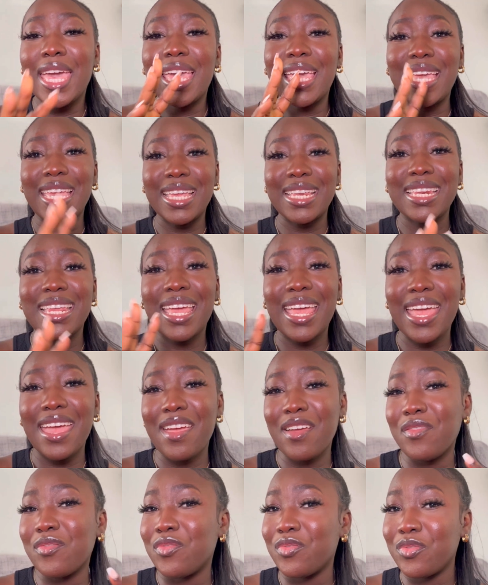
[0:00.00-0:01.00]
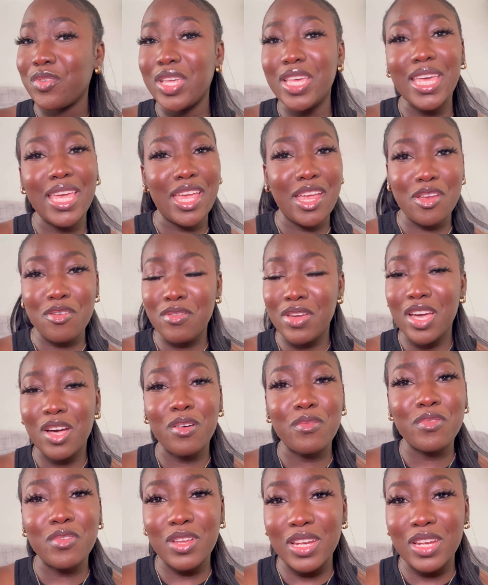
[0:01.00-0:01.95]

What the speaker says: in every area of your